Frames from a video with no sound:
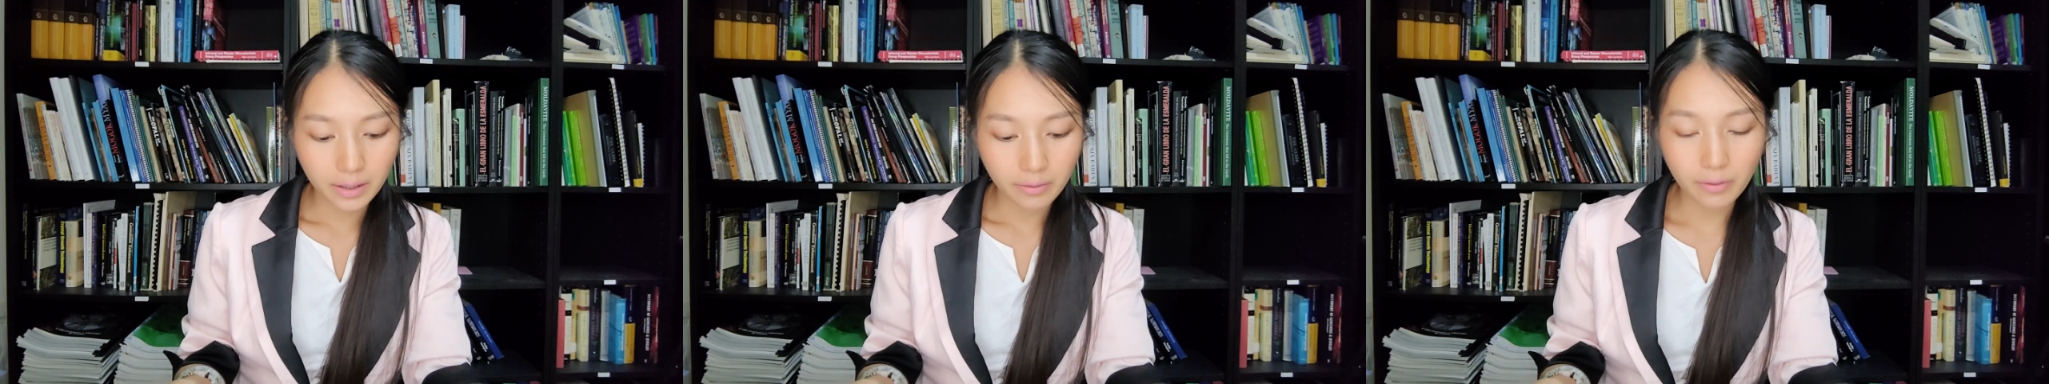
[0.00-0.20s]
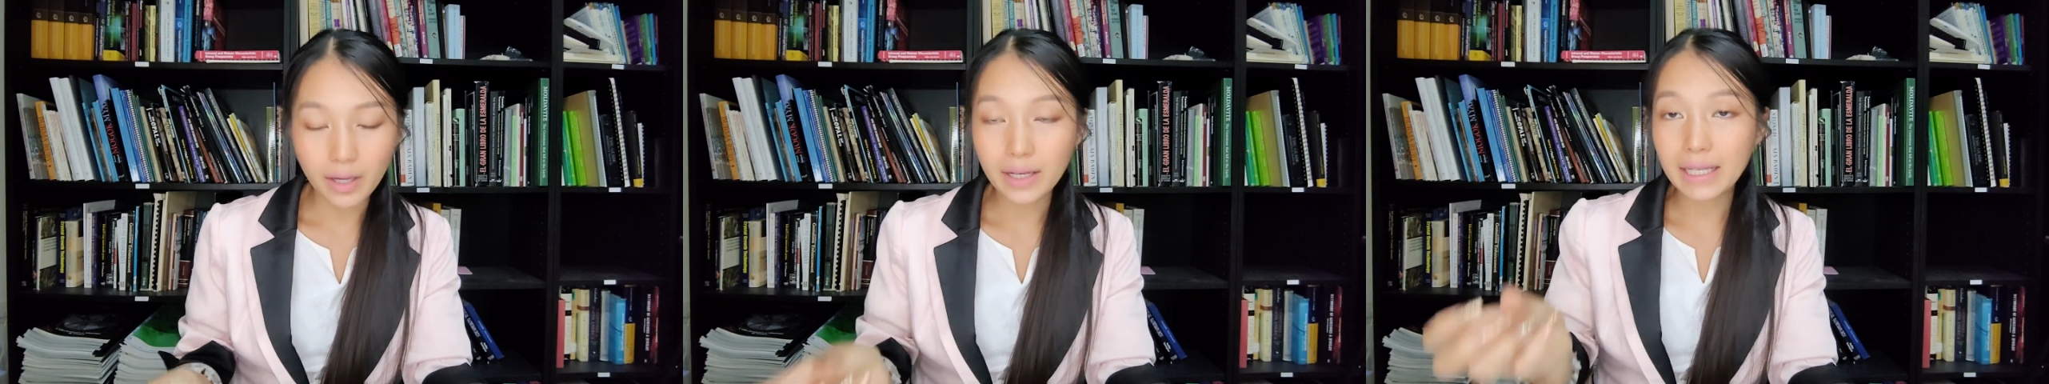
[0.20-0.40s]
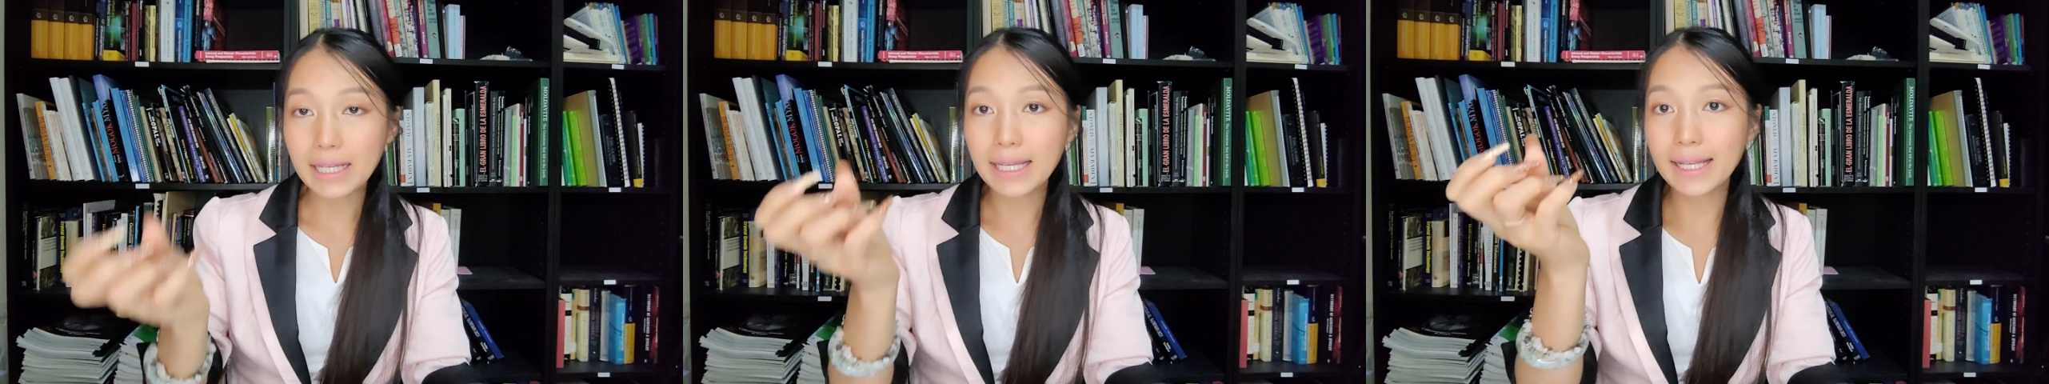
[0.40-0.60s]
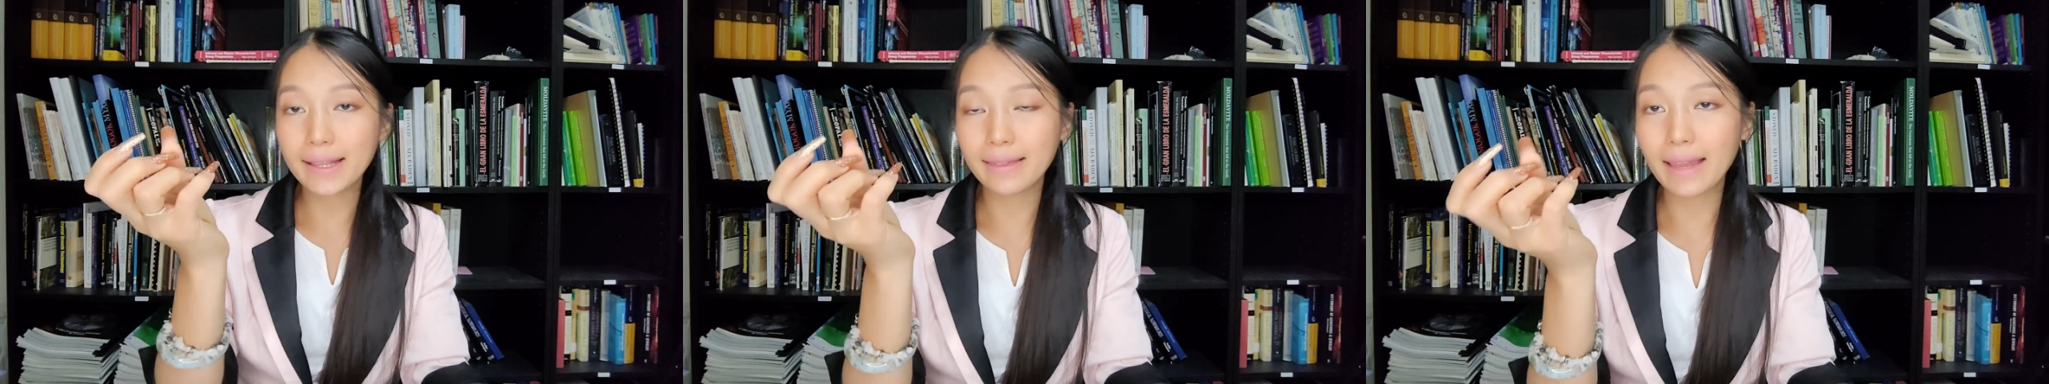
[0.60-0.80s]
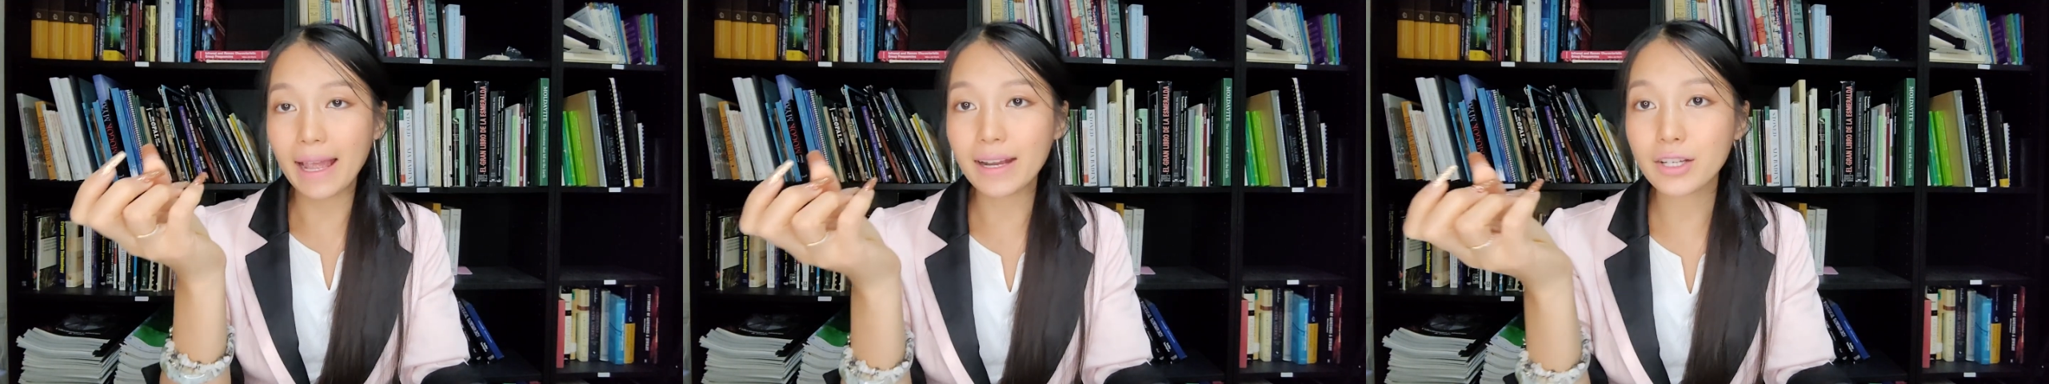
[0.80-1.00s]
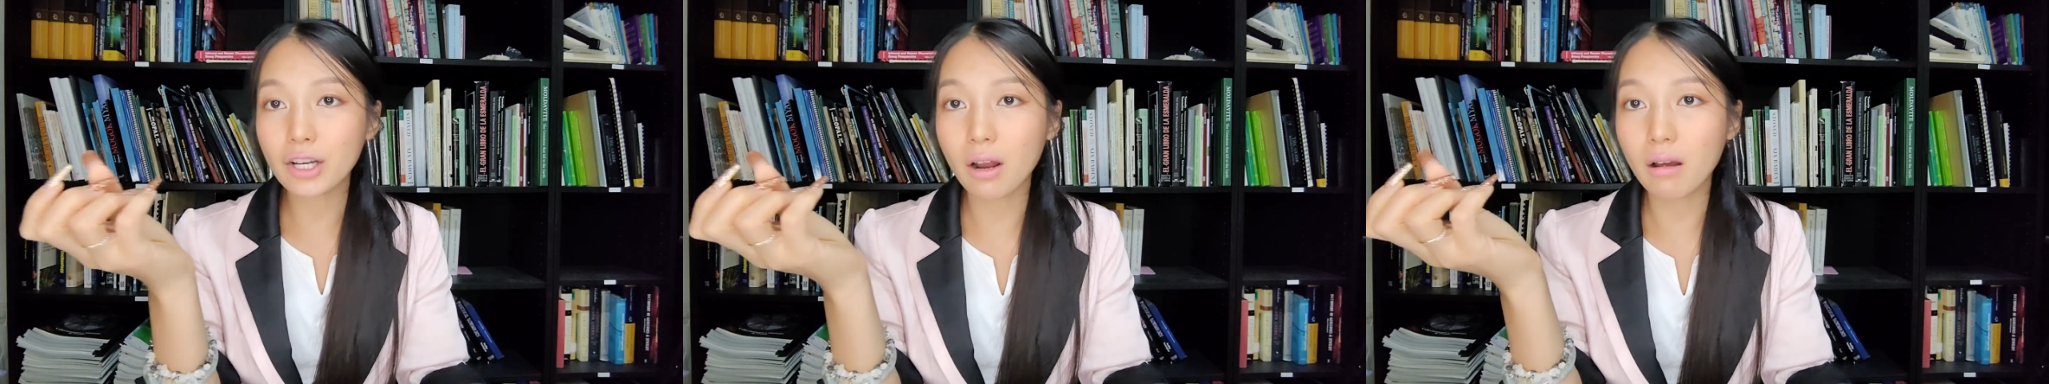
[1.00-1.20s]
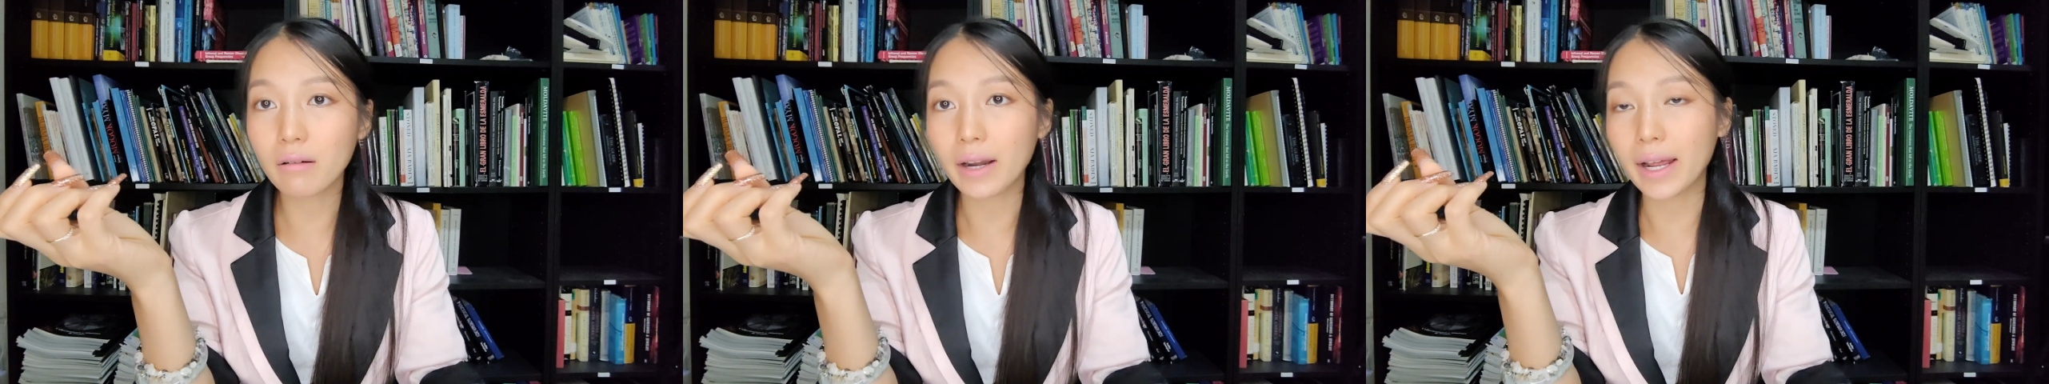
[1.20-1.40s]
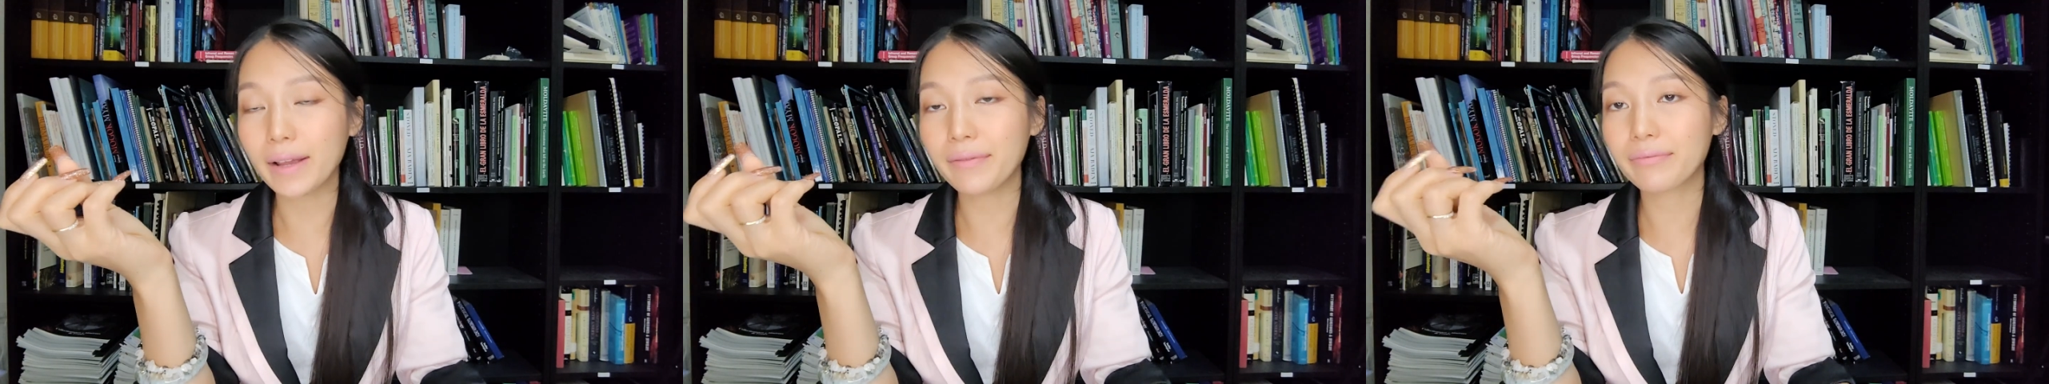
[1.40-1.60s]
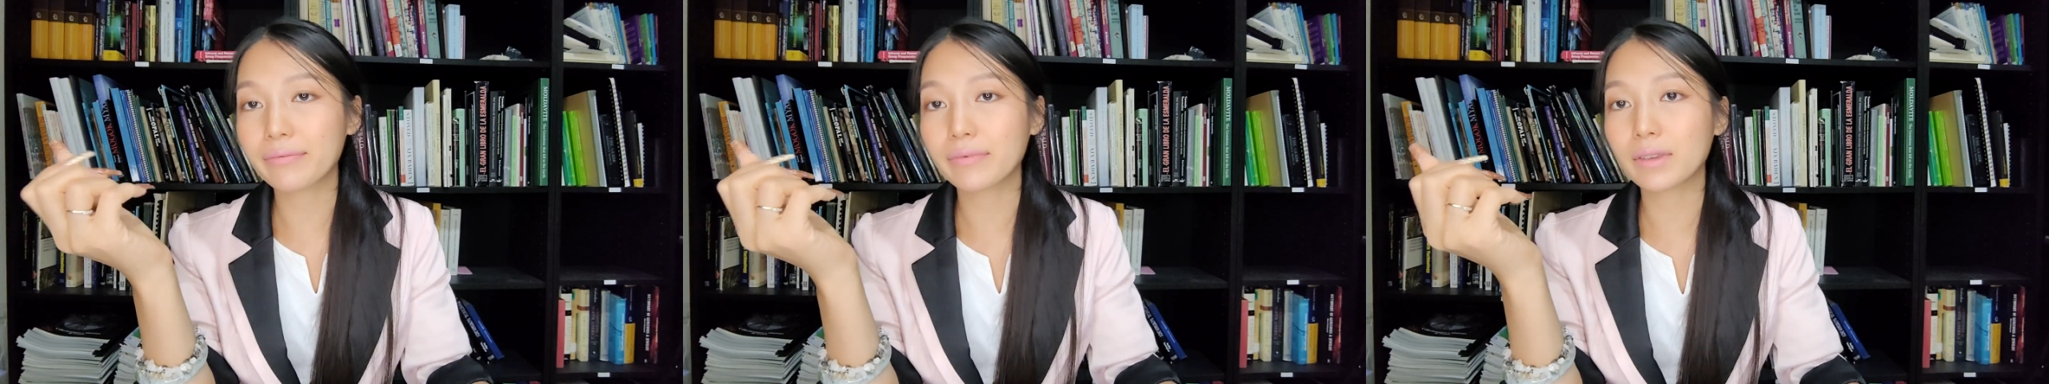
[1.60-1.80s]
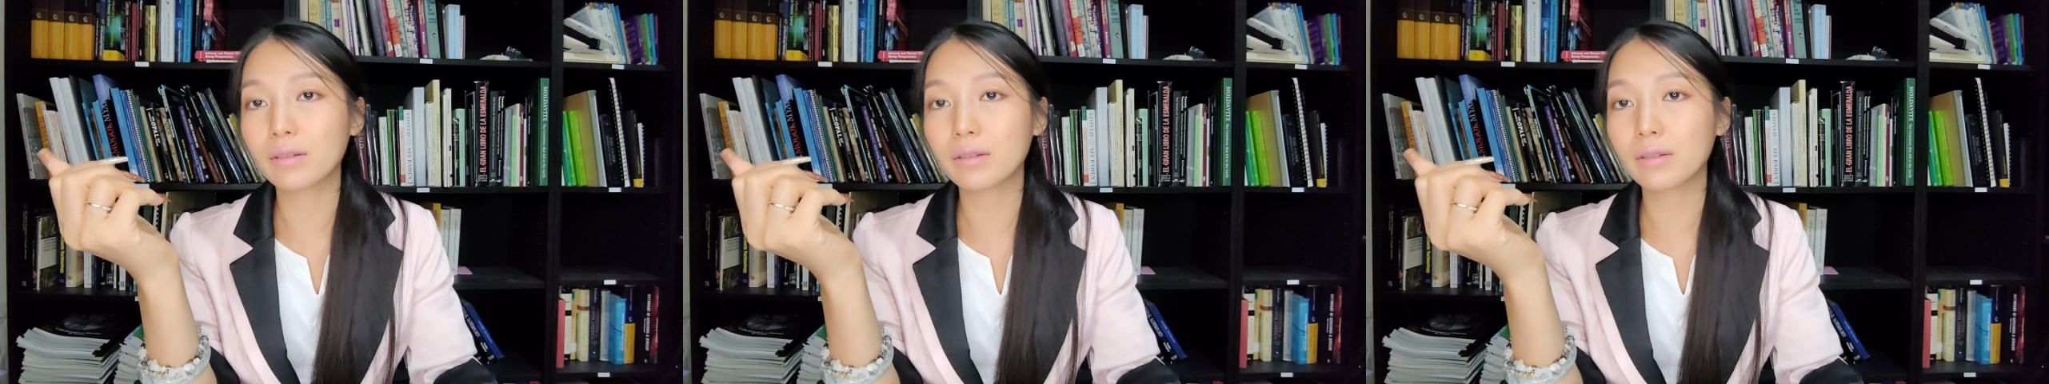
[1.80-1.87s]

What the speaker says: When it's natural, right,